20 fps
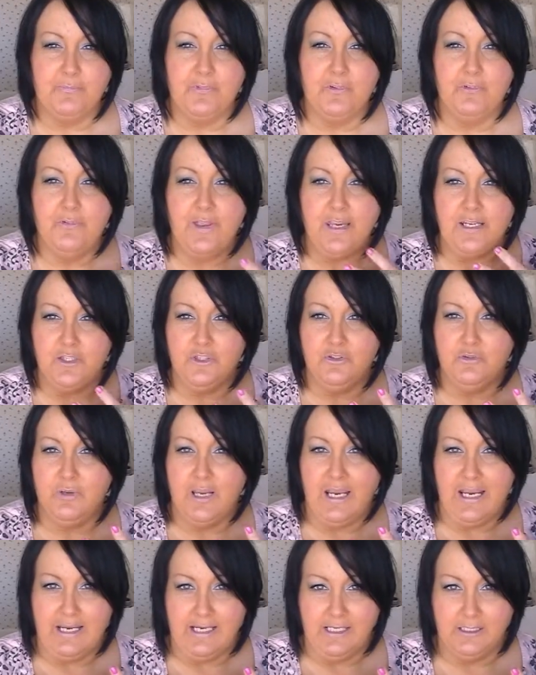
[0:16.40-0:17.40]
facial
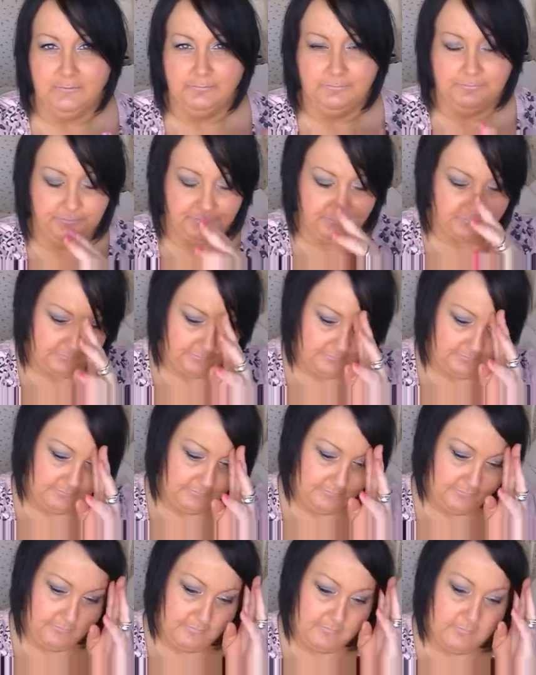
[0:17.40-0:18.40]
hair
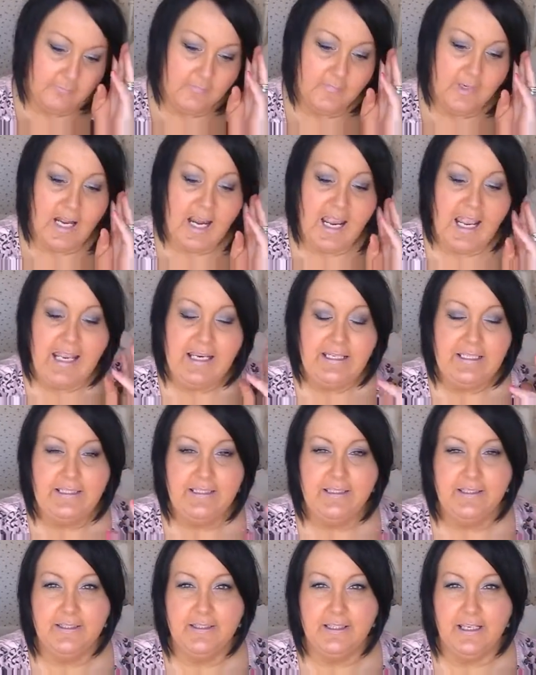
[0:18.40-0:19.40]

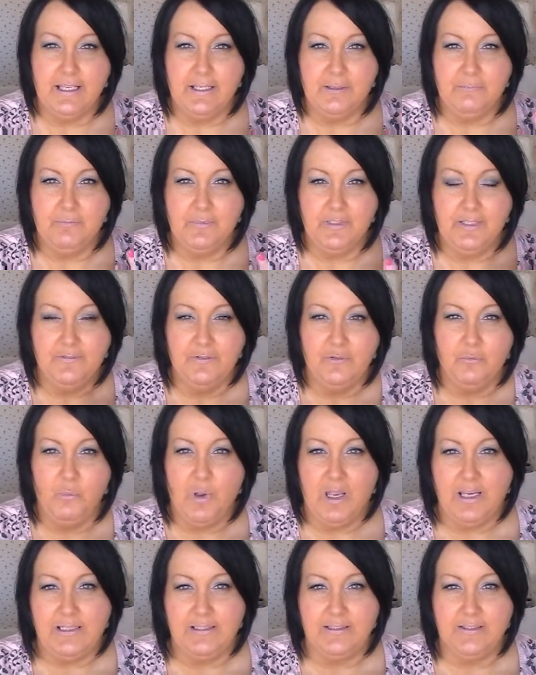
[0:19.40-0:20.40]
and different
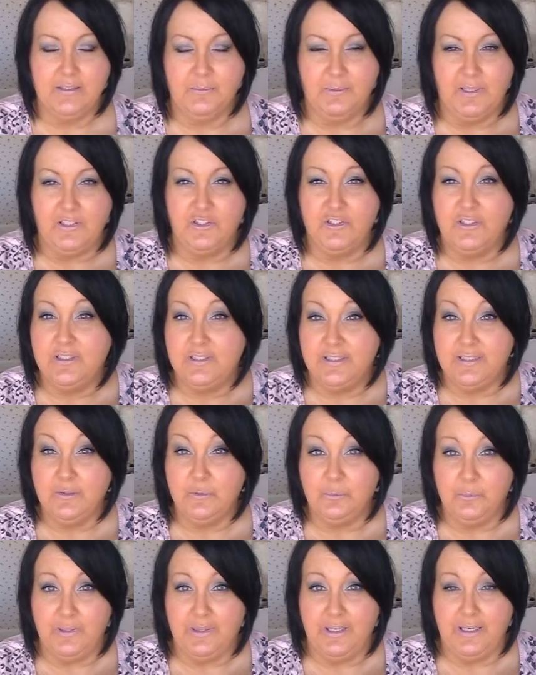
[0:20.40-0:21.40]
ways to actually
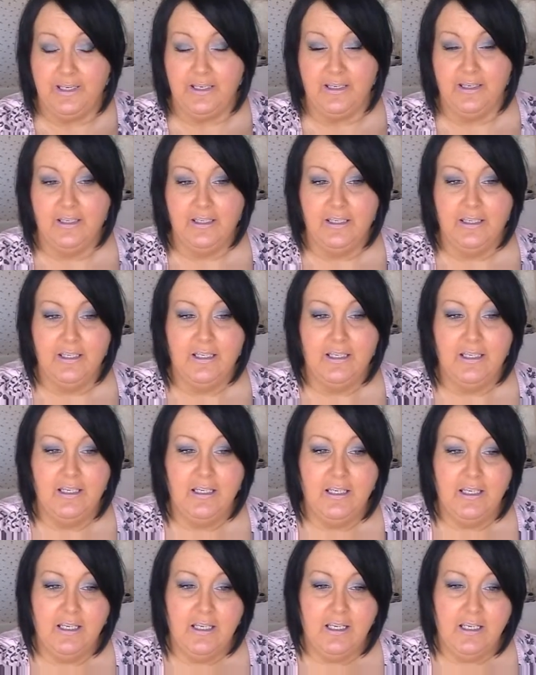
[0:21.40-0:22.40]
deal with it.
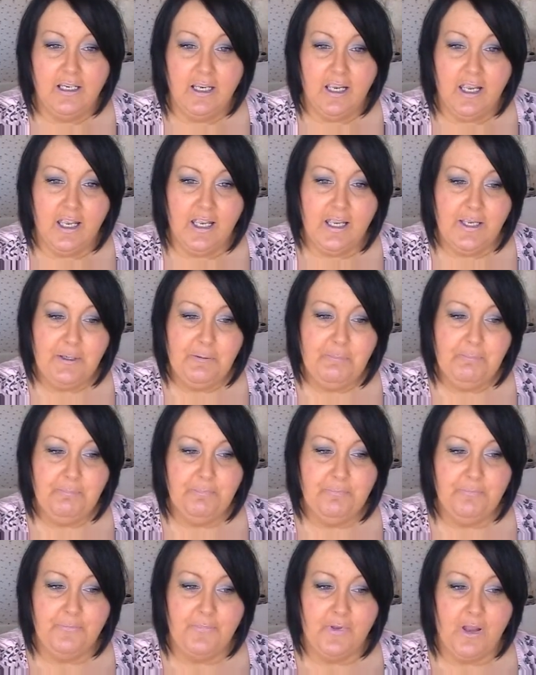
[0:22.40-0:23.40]

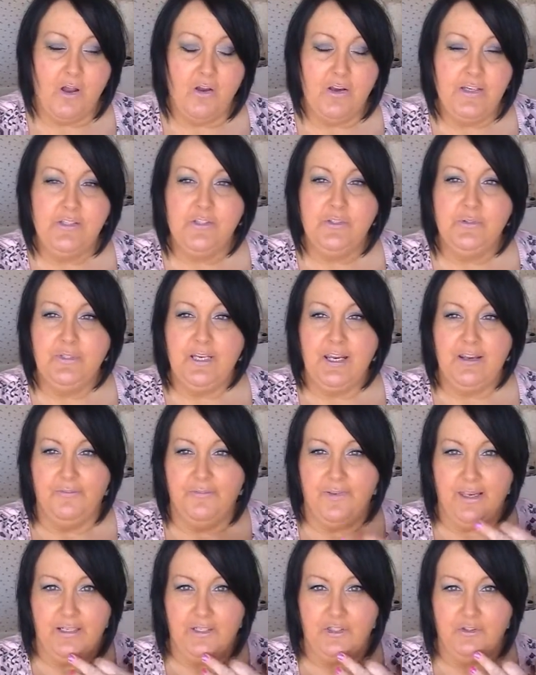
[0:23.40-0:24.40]
I do get
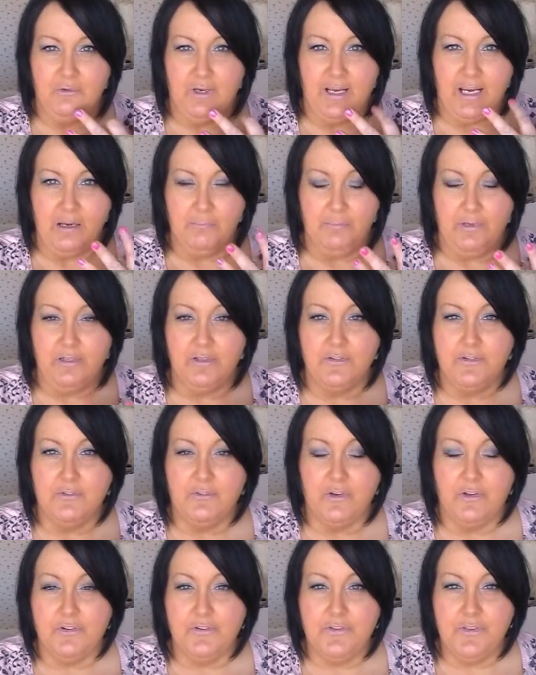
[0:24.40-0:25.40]
facial hair because I've
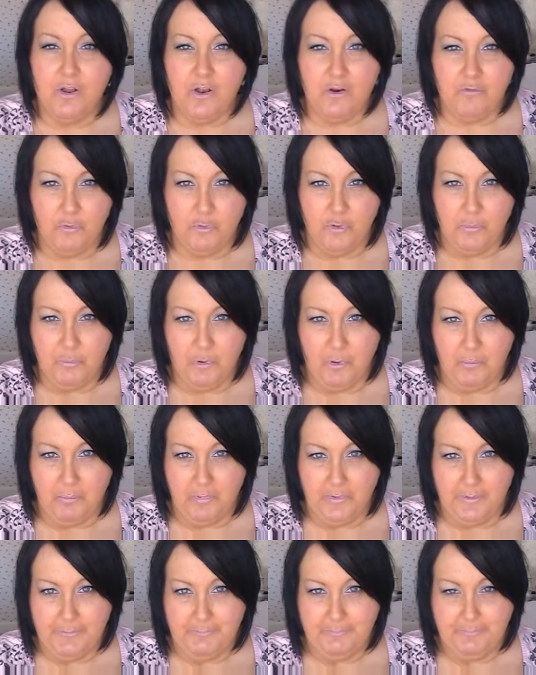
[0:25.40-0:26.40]
got a thyroid
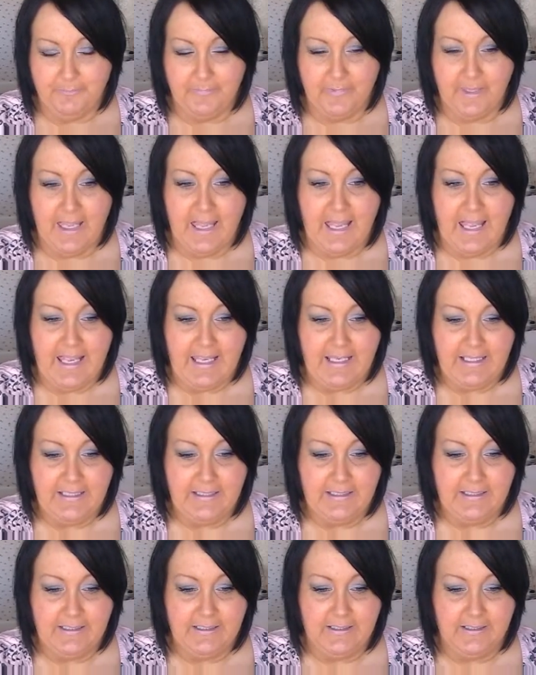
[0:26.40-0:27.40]
problem,
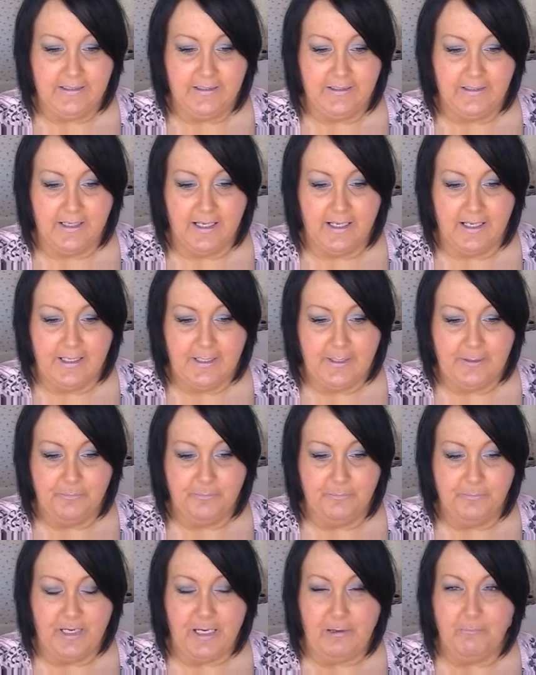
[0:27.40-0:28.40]
and
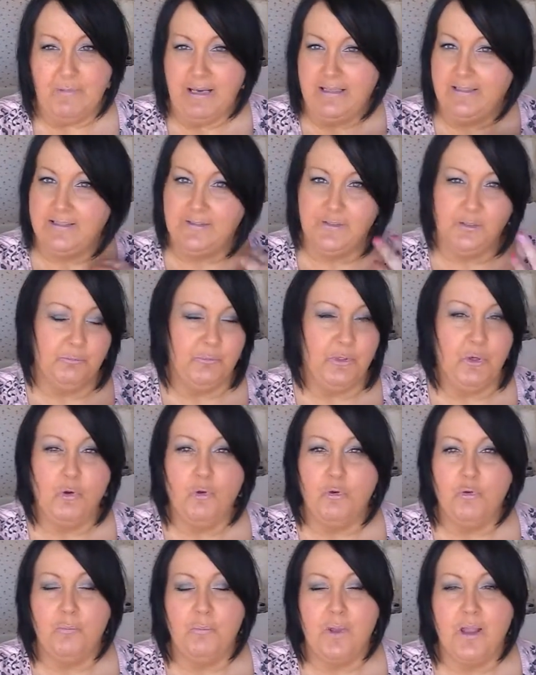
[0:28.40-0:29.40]
it messes up your
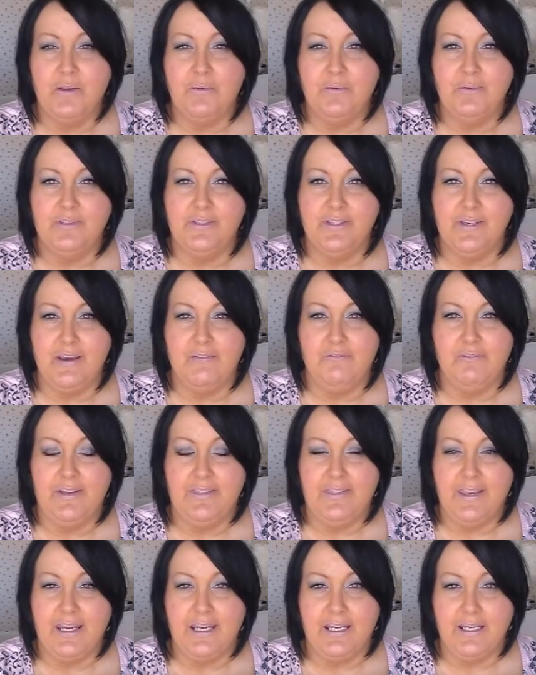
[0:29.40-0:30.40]
hormones and
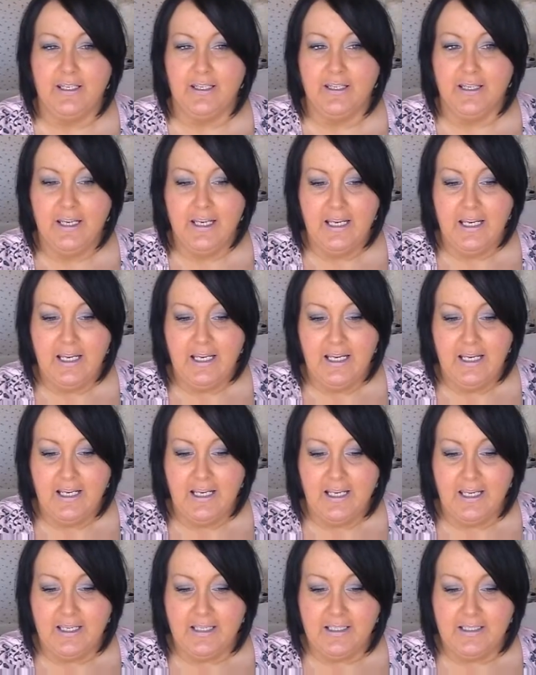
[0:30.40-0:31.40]
everything.
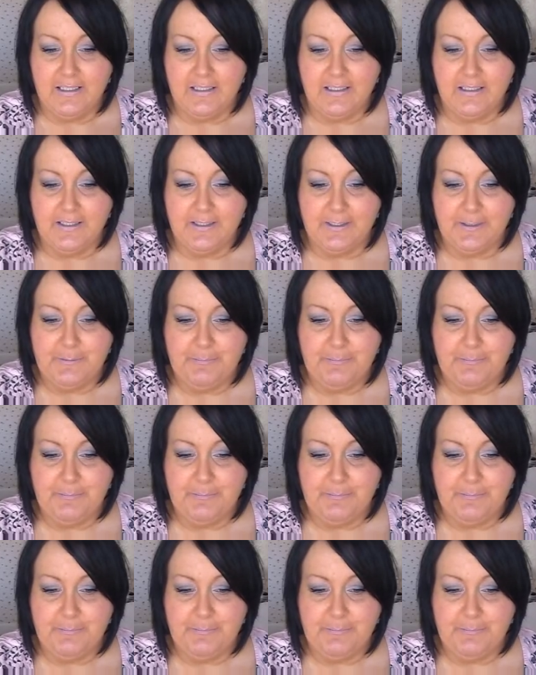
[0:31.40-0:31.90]
And